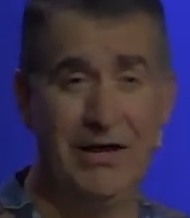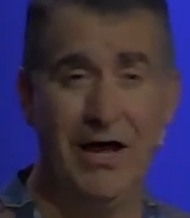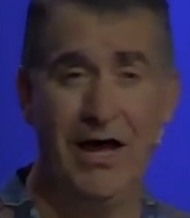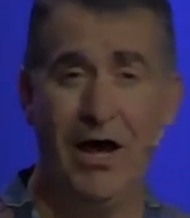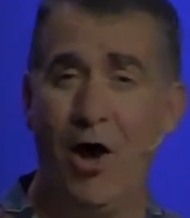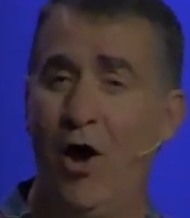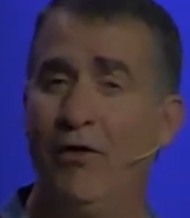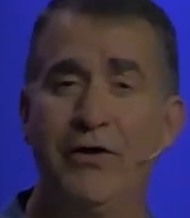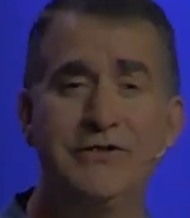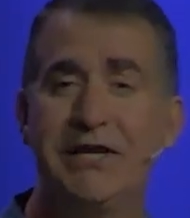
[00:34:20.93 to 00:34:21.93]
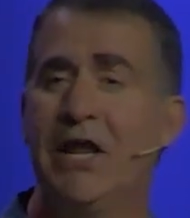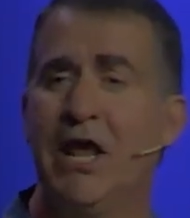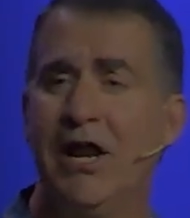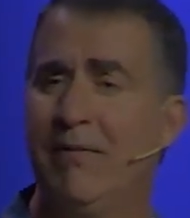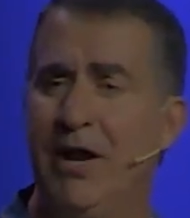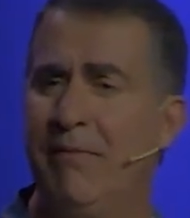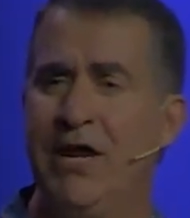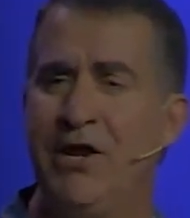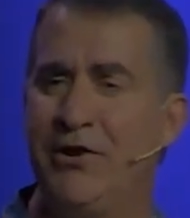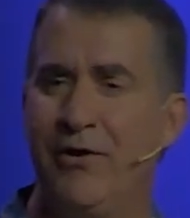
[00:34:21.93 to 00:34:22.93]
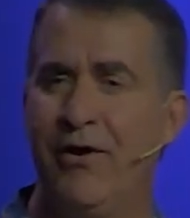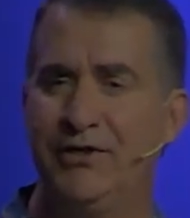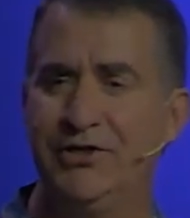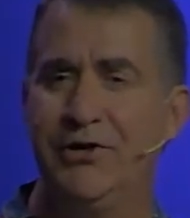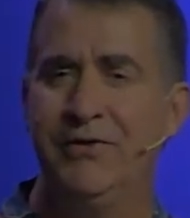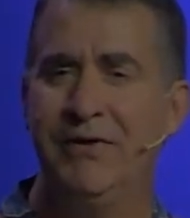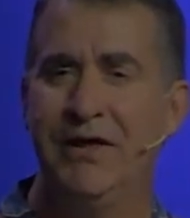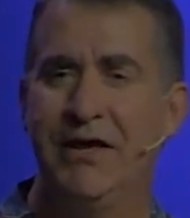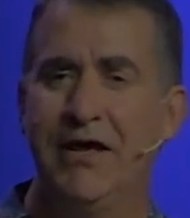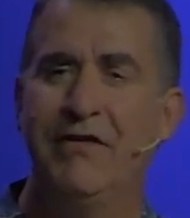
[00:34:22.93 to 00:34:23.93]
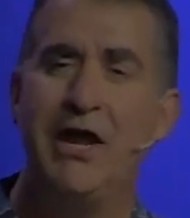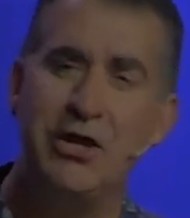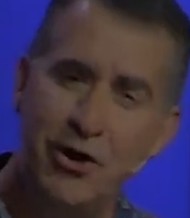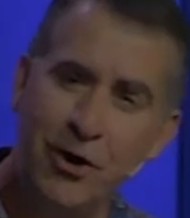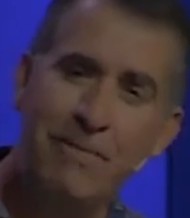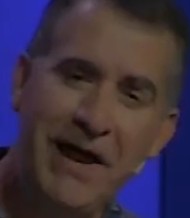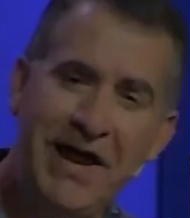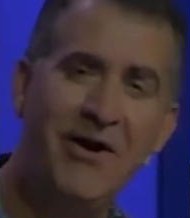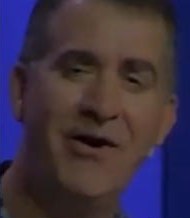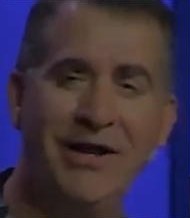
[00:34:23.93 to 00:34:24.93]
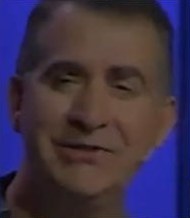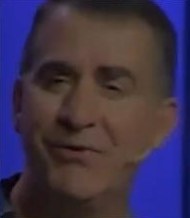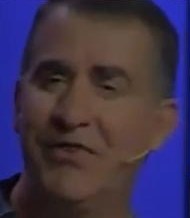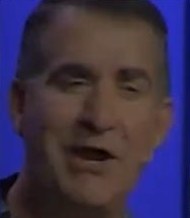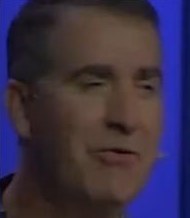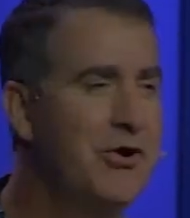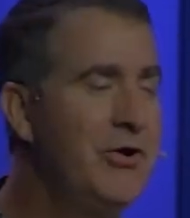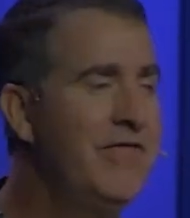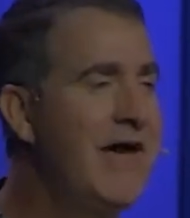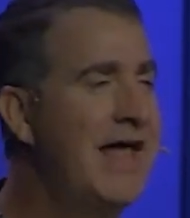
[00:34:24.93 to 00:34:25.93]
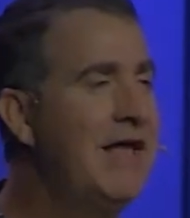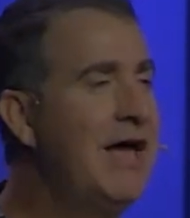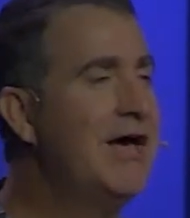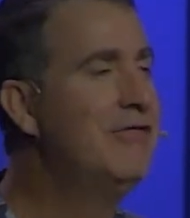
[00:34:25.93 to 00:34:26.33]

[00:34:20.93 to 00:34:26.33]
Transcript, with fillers: Uh, all those things. Let, let me encourage you that your parents, when they were doing that,